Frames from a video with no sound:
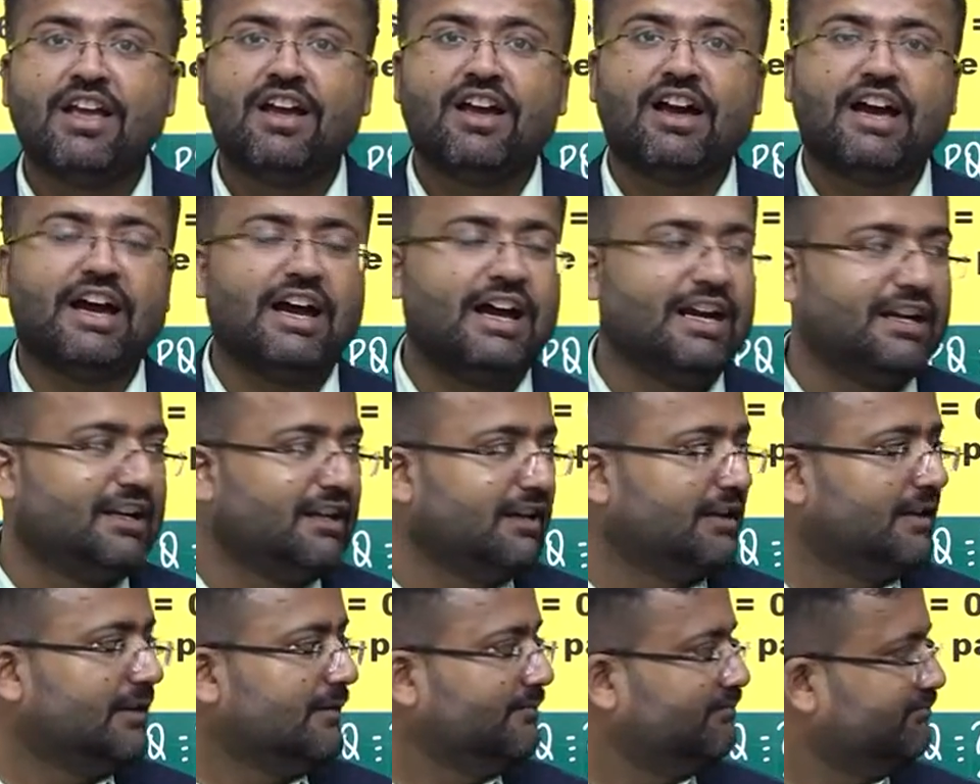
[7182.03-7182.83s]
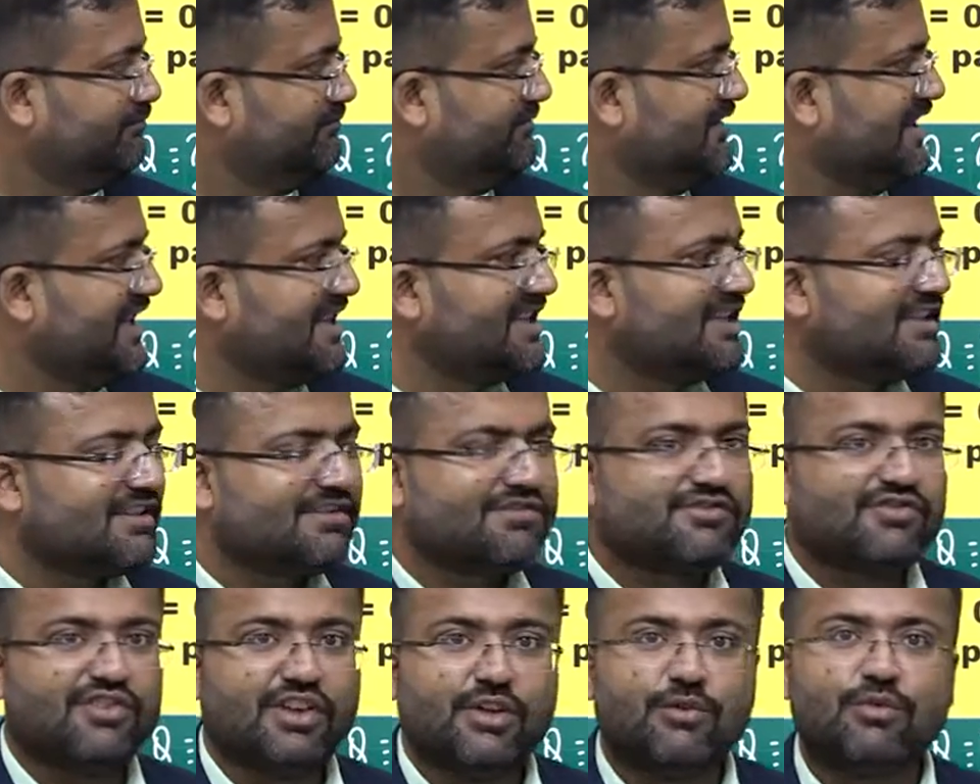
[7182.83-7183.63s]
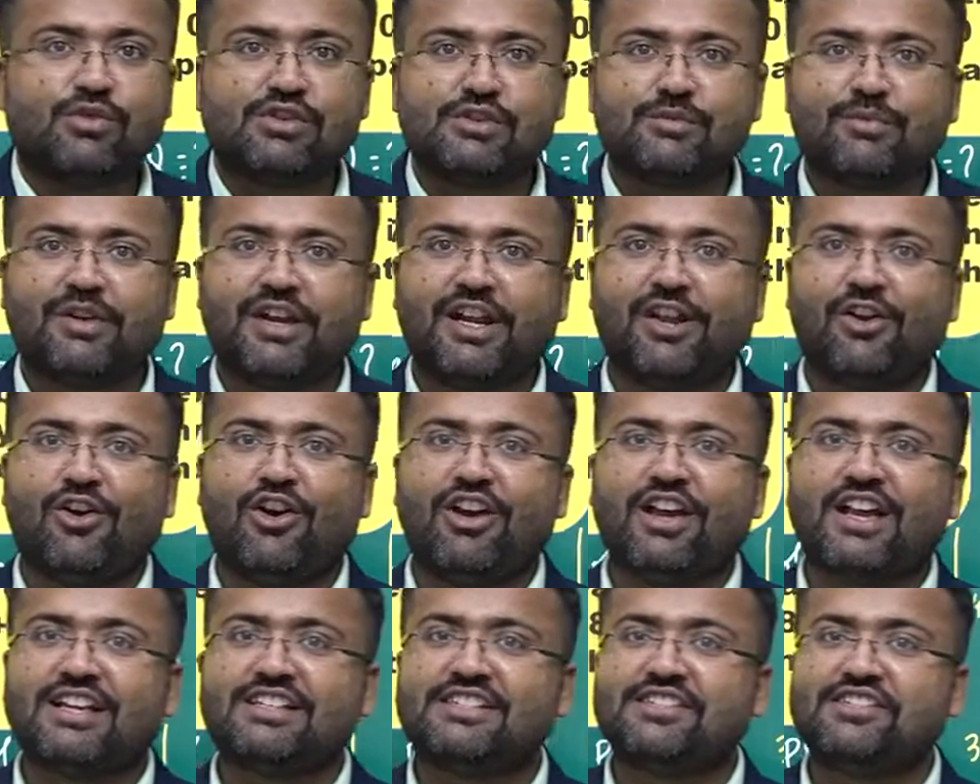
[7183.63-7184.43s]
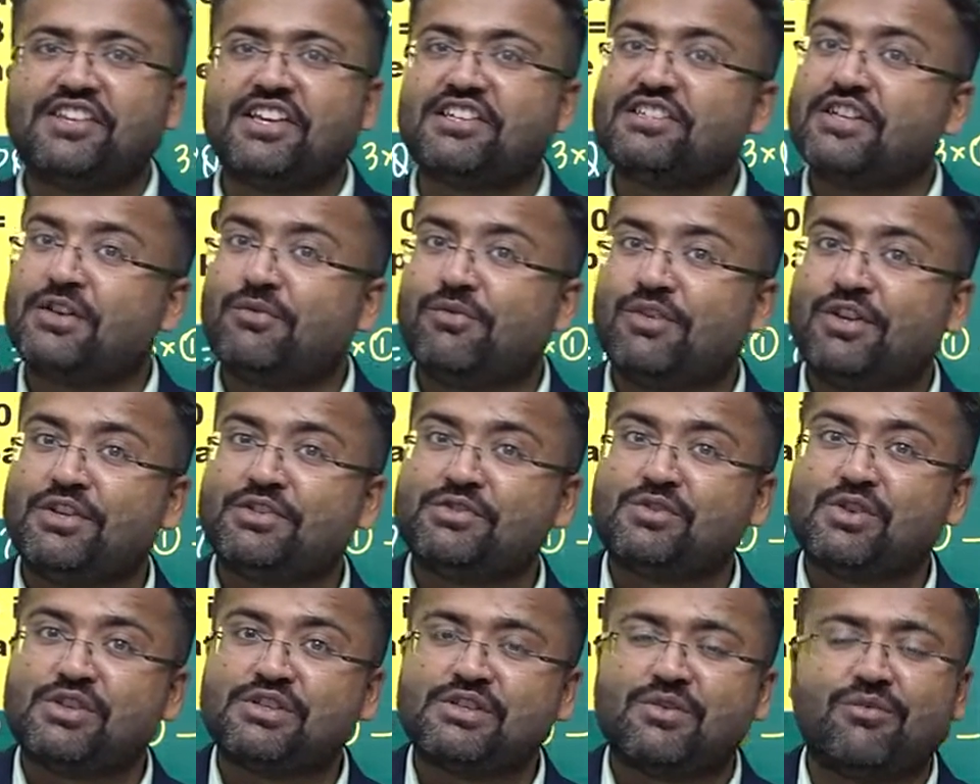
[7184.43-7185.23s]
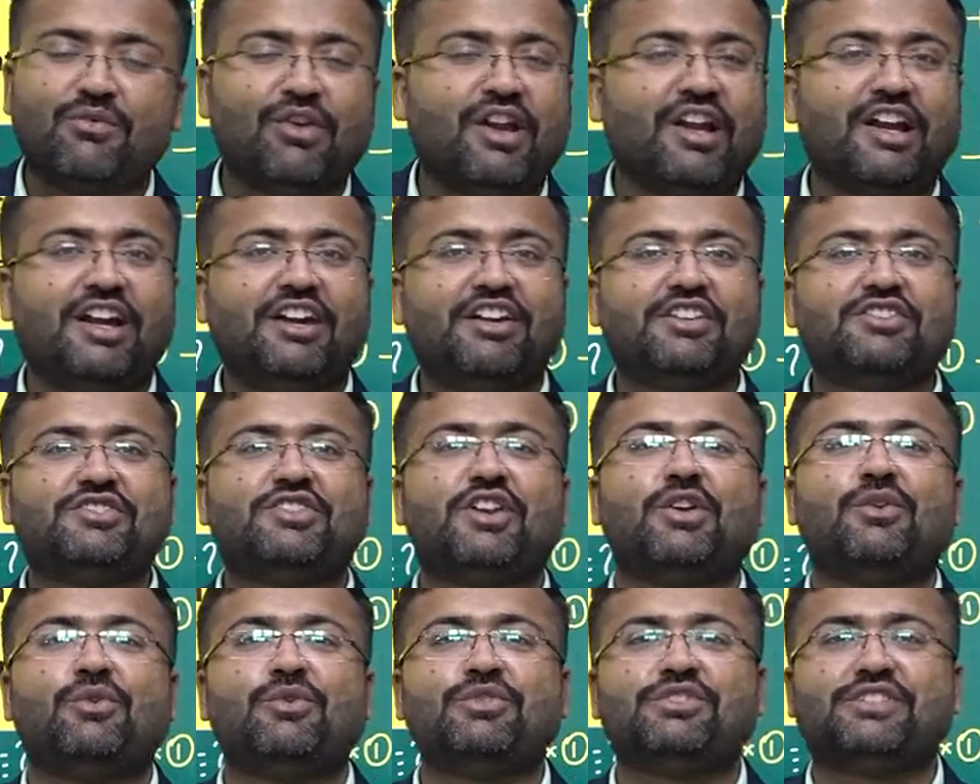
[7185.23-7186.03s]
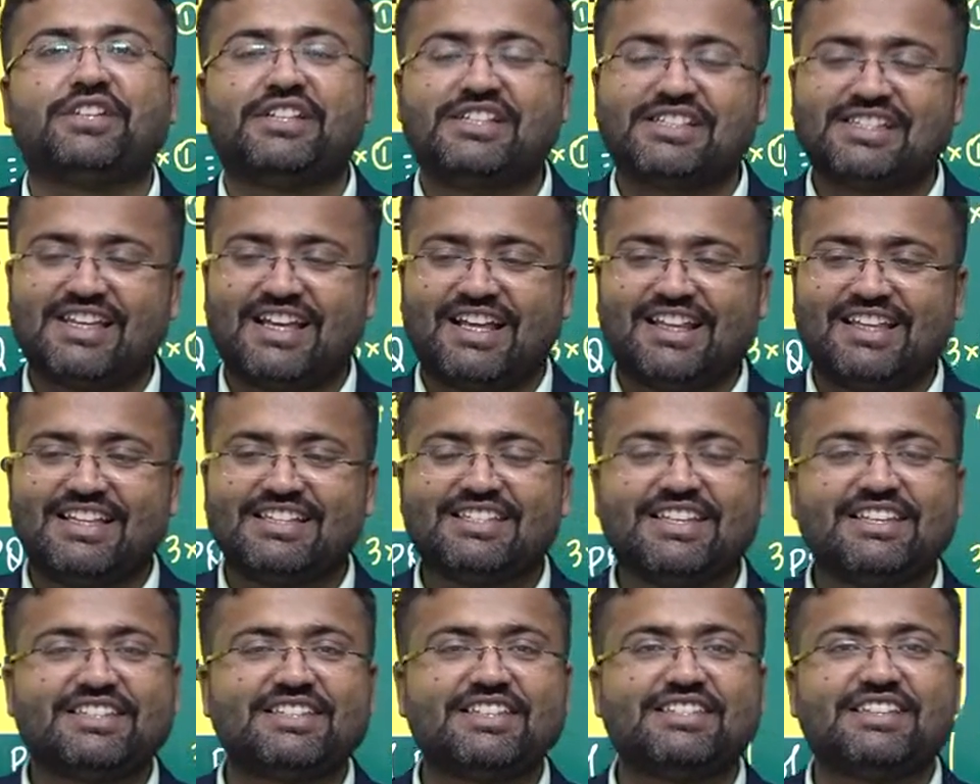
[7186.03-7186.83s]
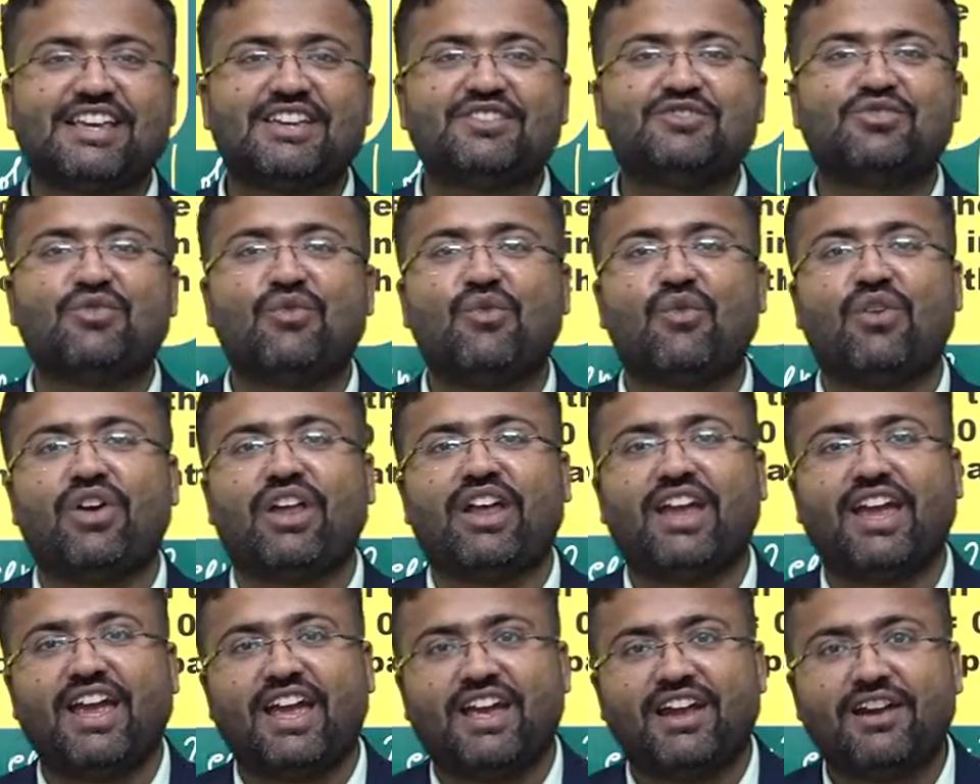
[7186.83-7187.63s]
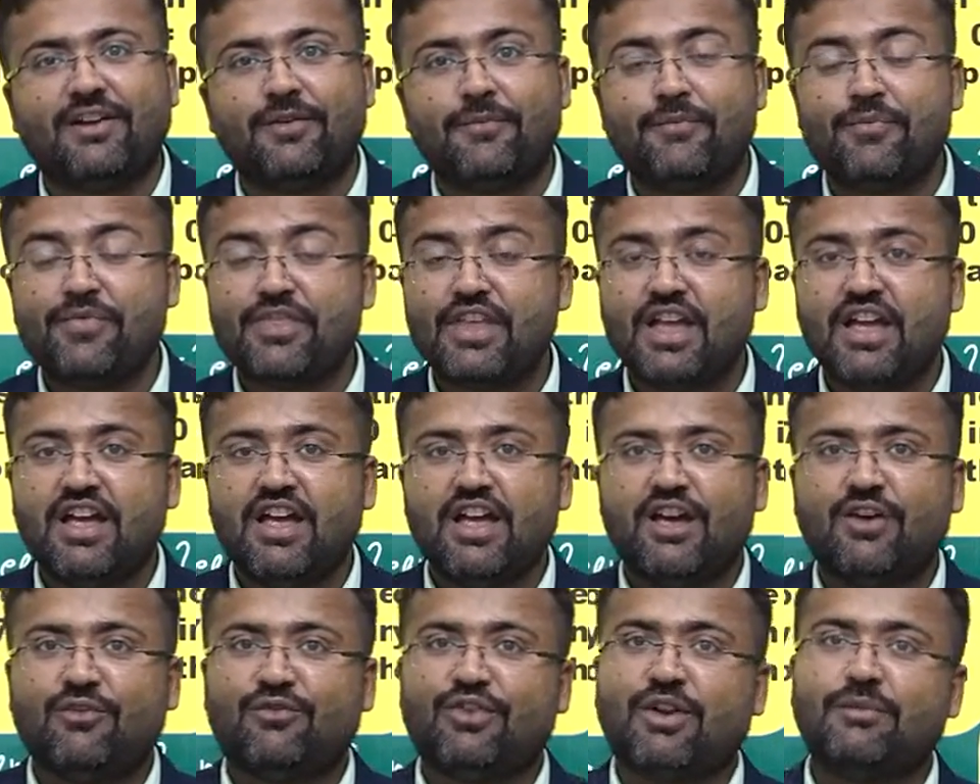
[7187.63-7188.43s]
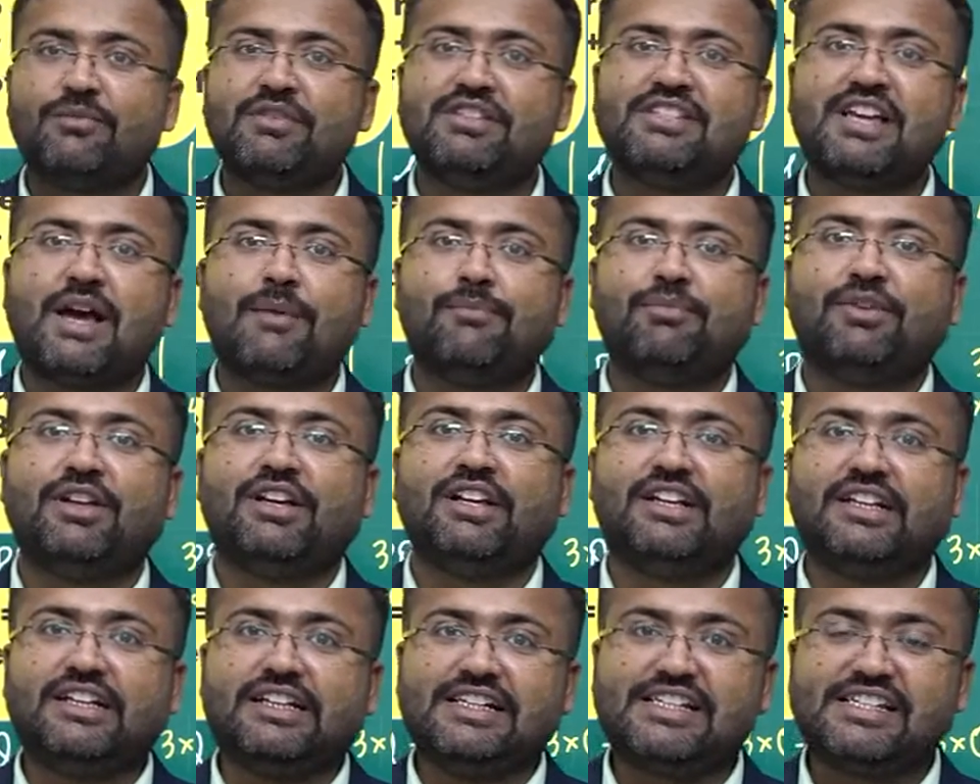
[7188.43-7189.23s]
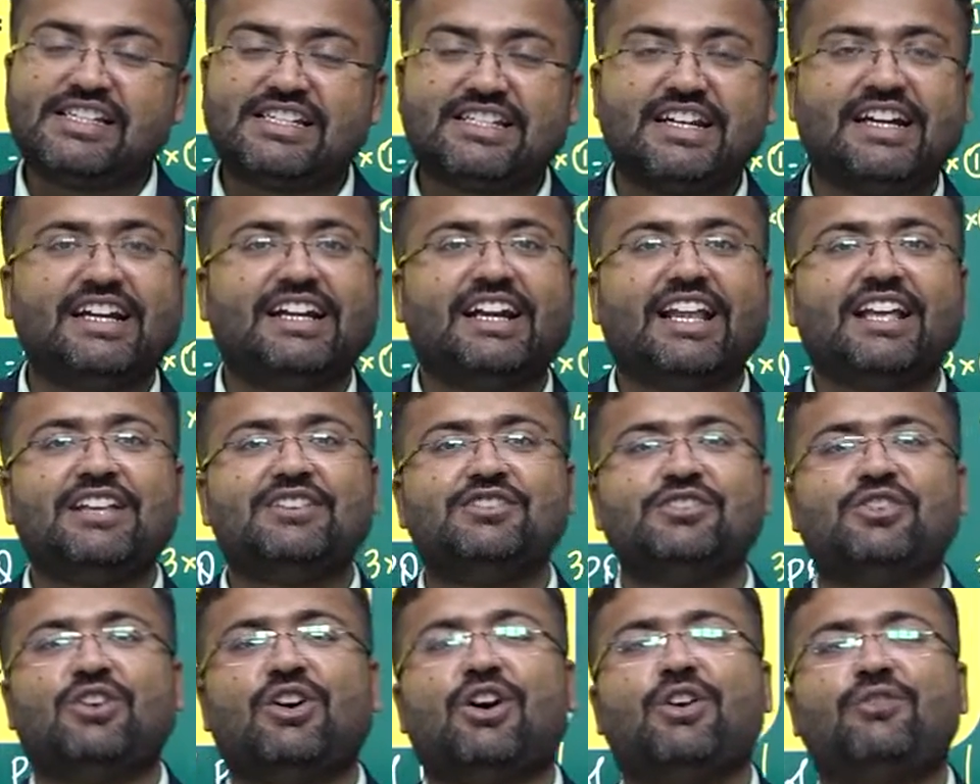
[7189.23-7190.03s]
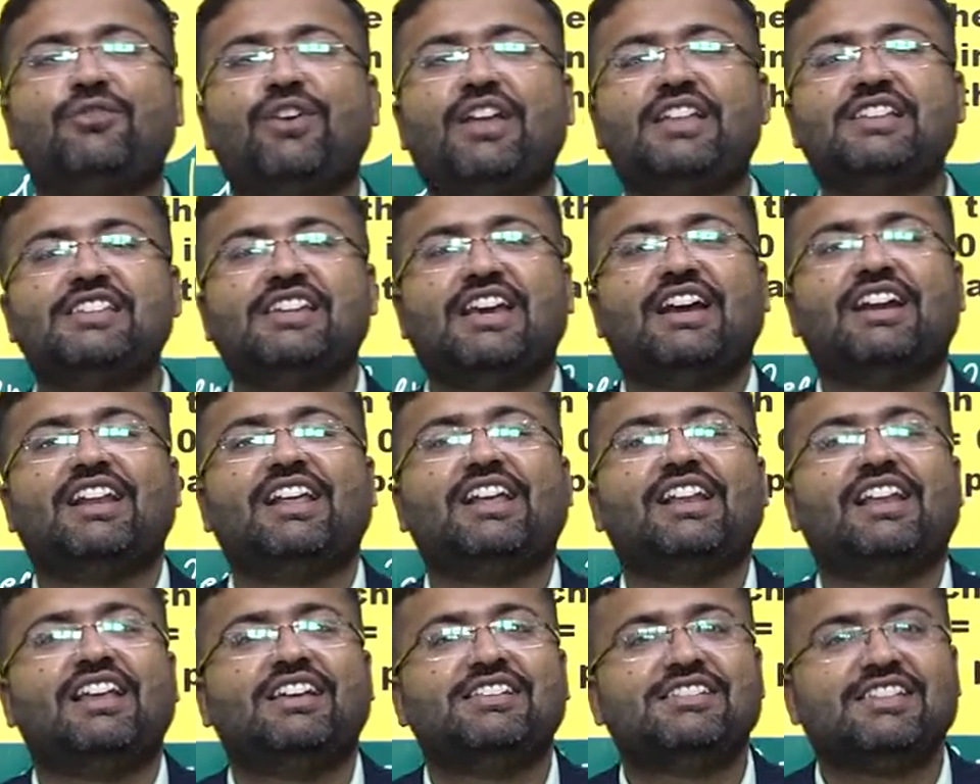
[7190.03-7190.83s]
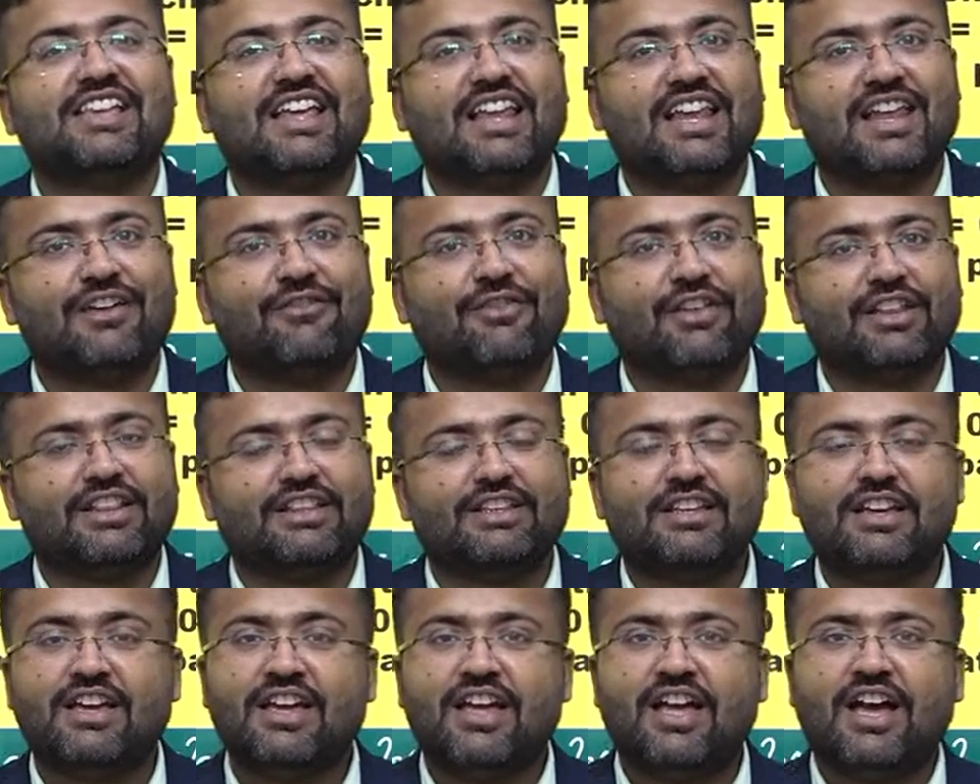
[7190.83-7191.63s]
And yes, it was a pretty long exercise, and we discussed some very interesting questions in this exercise over here from the chapter Straight Lines of NCERT Class 11th.